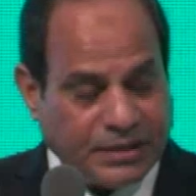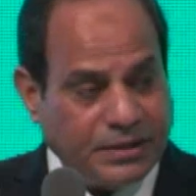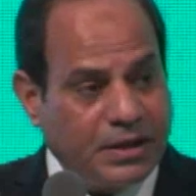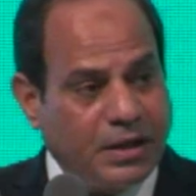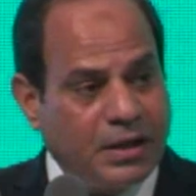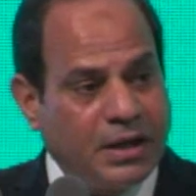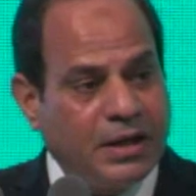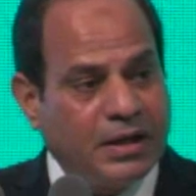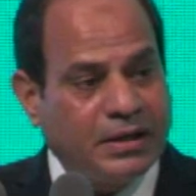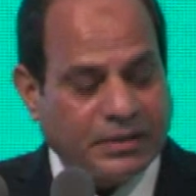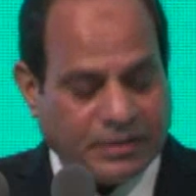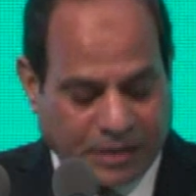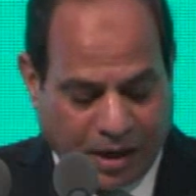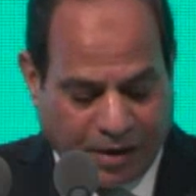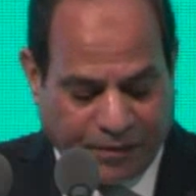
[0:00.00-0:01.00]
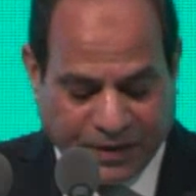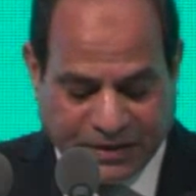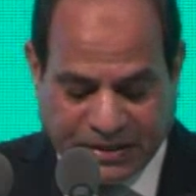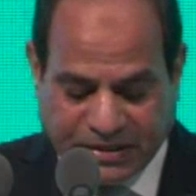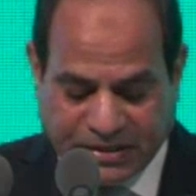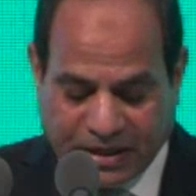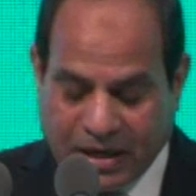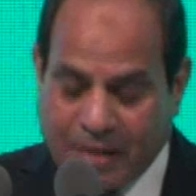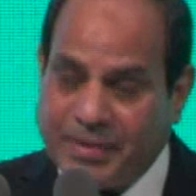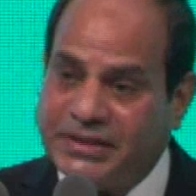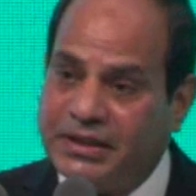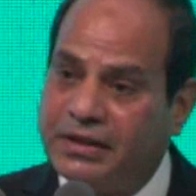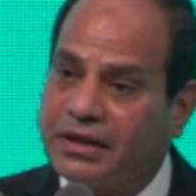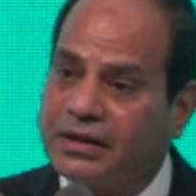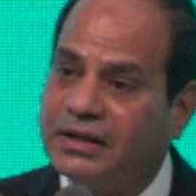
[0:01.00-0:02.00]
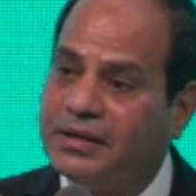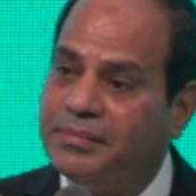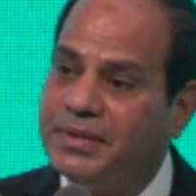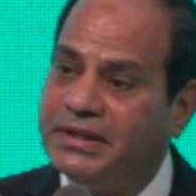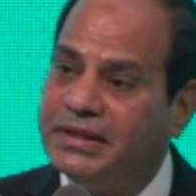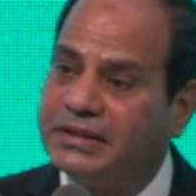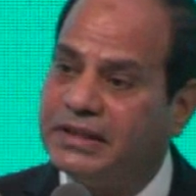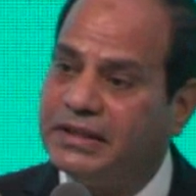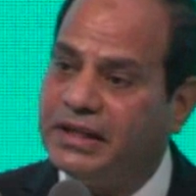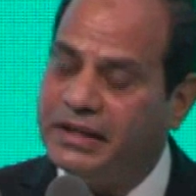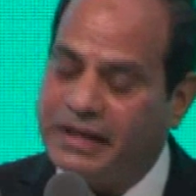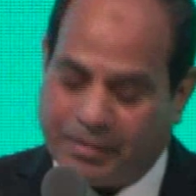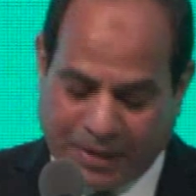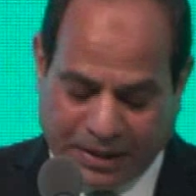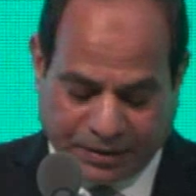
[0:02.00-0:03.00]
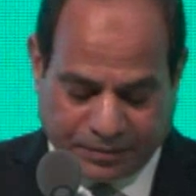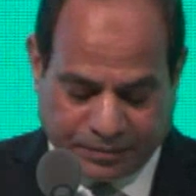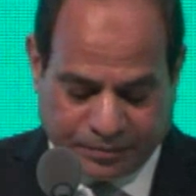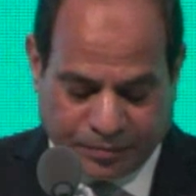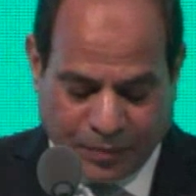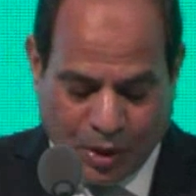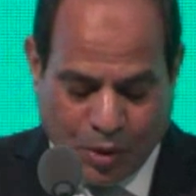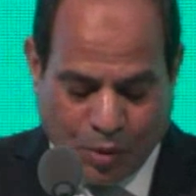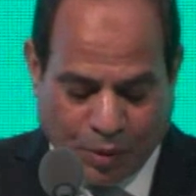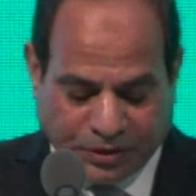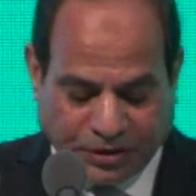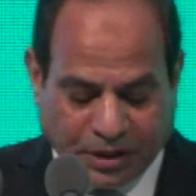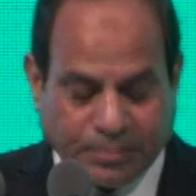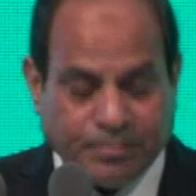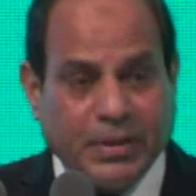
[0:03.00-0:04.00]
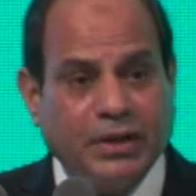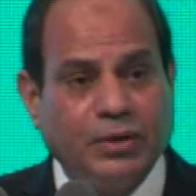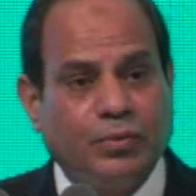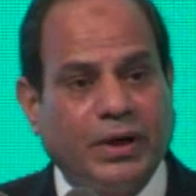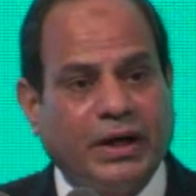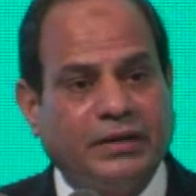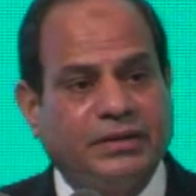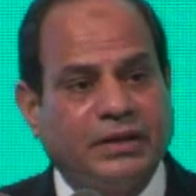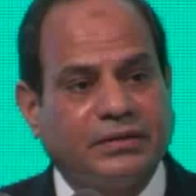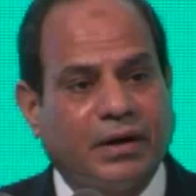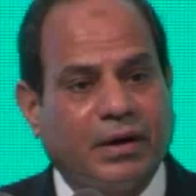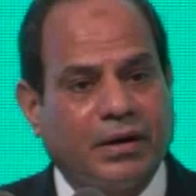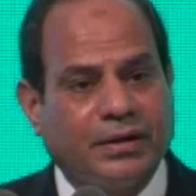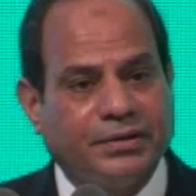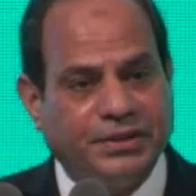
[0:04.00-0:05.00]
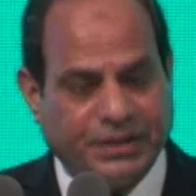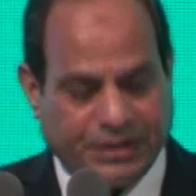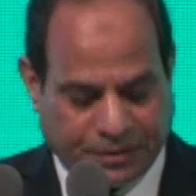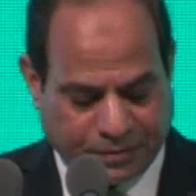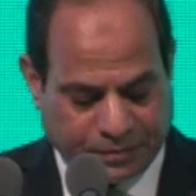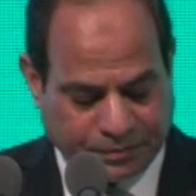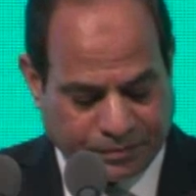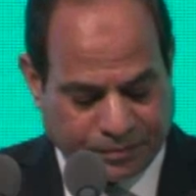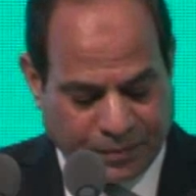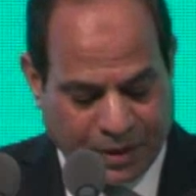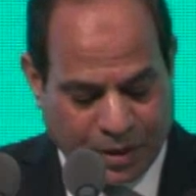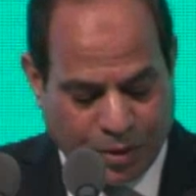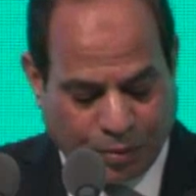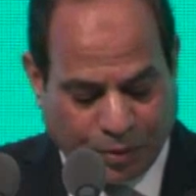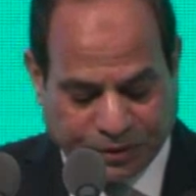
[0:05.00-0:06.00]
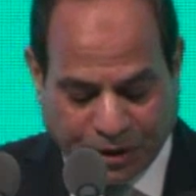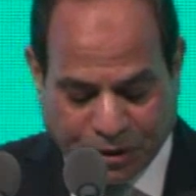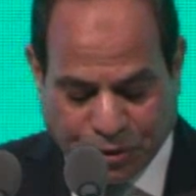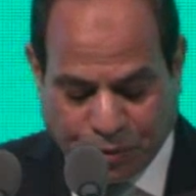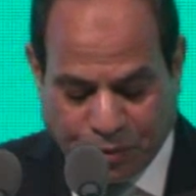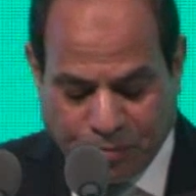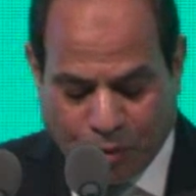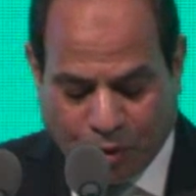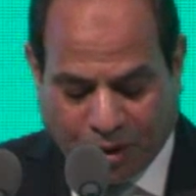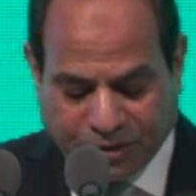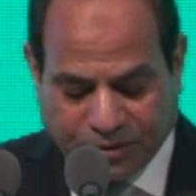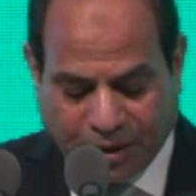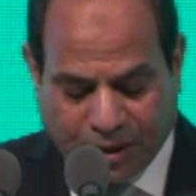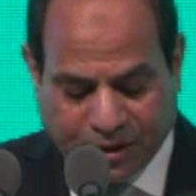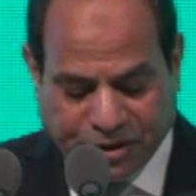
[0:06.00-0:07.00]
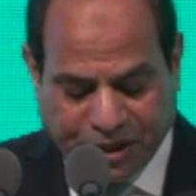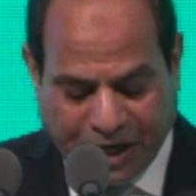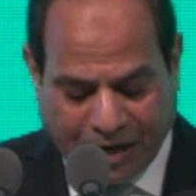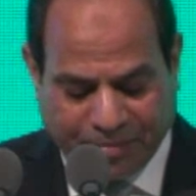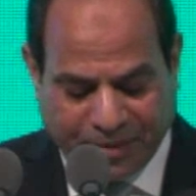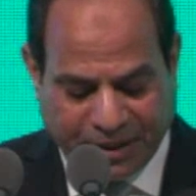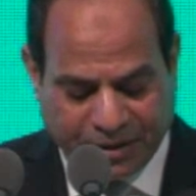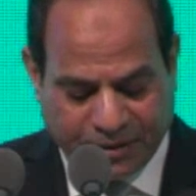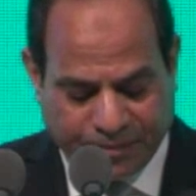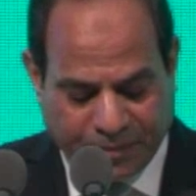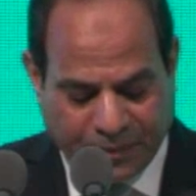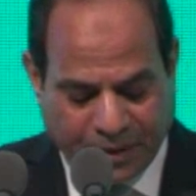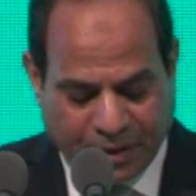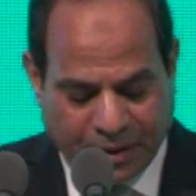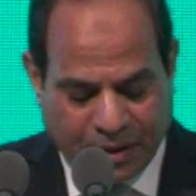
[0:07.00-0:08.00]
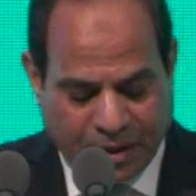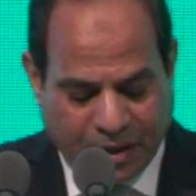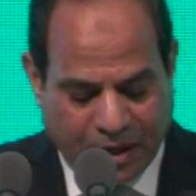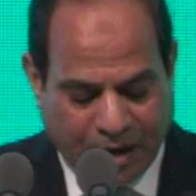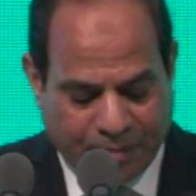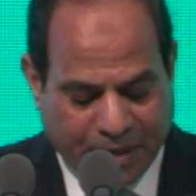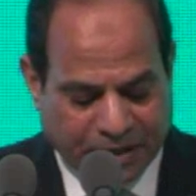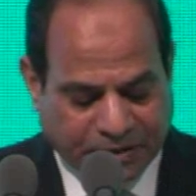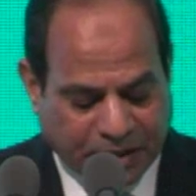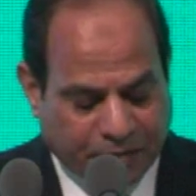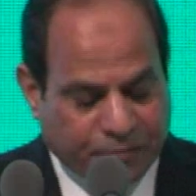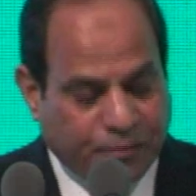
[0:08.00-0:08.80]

Egypt reiterates the necessity to find a peaceful solution that would guarantee stability and security for Yemen, that would guarantee the